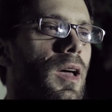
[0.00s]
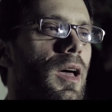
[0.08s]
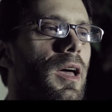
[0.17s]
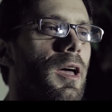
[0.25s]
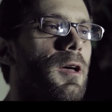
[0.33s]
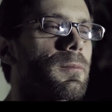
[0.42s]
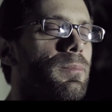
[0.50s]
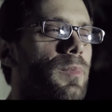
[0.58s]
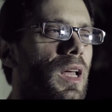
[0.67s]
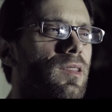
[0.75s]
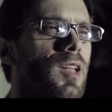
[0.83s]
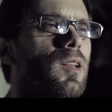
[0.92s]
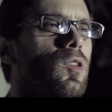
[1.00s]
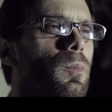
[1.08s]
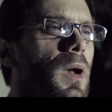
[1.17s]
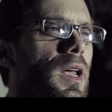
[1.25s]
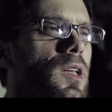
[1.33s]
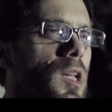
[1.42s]
Um, I started to
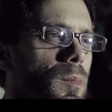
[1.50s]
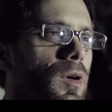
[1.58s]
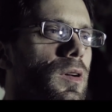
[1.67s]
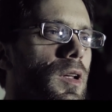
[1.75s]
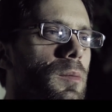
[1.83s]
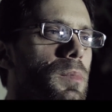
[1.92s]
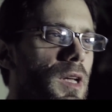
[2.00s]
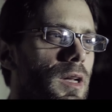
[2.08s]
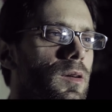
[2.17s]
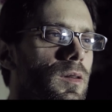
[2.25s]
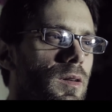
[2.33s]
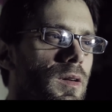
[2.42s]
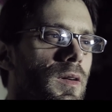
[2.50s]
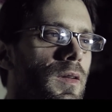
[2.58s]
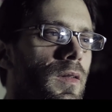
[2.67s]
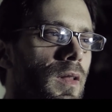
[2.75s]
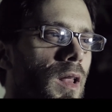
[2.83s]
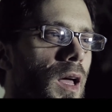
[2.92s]
play keyboard and piano.
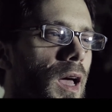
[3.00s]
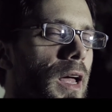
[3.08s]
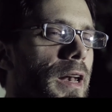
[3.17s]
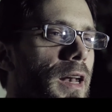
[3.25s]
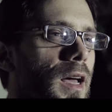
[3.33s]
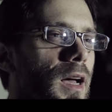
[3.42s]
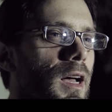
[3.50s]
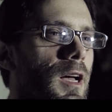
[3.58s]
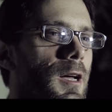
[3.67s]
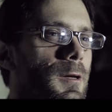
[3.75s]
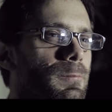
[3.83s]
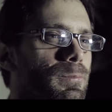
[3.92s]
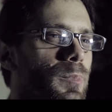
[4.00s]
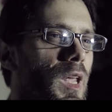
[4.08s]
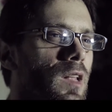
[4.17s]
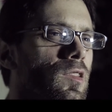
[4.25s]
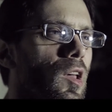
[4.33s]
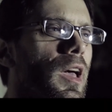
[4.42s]
And um,
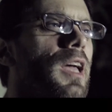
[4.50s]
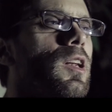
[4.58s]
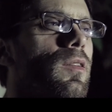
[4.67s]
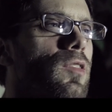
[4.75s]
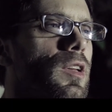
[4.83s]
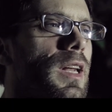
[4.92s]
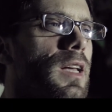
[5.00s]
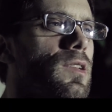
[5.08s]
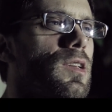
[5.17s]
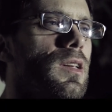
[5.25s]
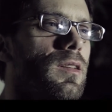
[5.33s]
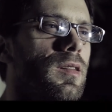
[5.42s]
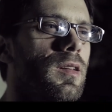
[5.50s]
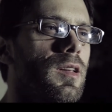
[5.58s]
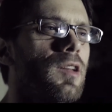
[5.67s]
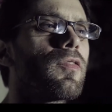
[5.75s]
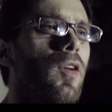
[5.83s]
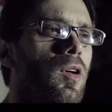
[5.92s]
in the end of the 90s,
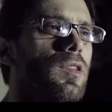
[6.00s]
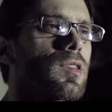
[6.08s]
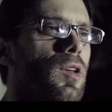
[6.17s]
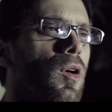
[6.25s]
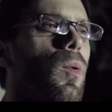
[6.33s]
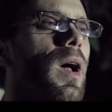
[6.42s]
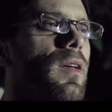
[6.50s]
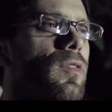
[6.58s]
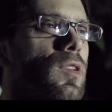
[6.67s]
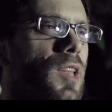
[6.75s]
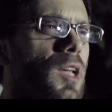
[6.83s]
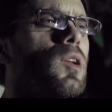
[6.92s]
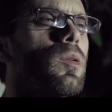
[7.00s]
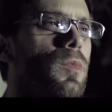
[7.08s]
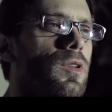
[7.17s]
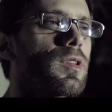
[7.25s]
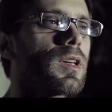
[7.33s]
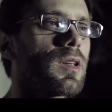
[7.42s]
in France, arrived techno
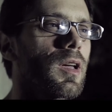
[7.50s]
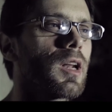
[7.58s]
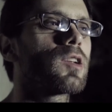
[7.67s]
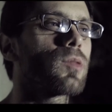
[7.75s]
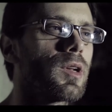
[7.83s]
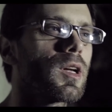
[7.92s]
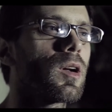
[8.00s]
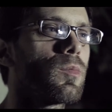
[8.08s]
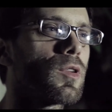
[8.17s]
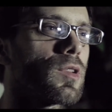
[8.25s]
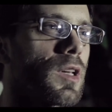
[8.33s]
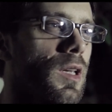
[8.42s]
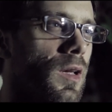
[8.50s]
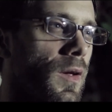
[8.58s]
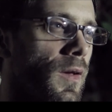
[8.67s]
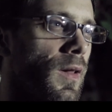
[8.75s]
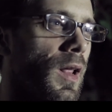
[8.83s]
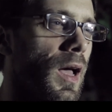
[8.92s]
music, electronical music.
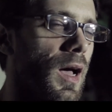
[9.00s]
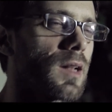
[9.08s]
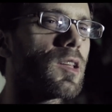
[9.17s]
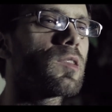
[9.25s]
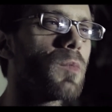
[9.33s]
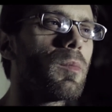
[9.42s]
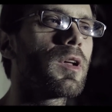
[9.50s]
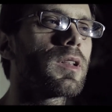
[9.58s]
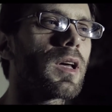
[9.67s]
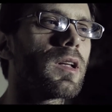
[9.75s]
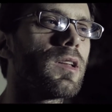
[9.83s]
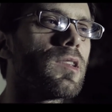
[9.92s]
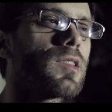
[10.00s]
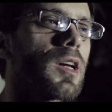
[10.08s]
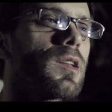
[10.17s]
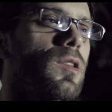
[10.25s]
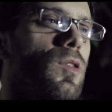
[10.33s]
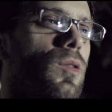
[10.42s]
At this moment, I
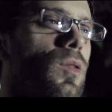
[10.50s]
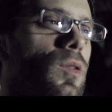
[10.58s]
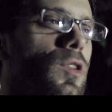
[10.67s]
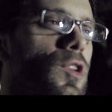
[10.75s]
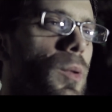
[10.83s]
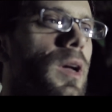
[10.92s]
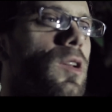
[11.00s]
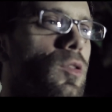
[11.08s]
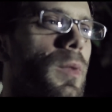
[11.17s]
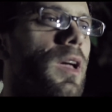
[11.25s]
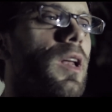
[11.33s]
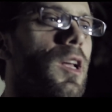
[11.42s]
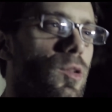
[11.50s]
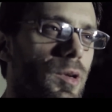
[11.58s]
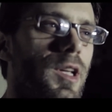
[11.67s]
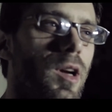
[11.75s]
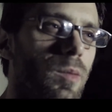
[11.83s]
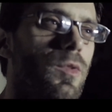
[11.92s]
decided to try to make electronical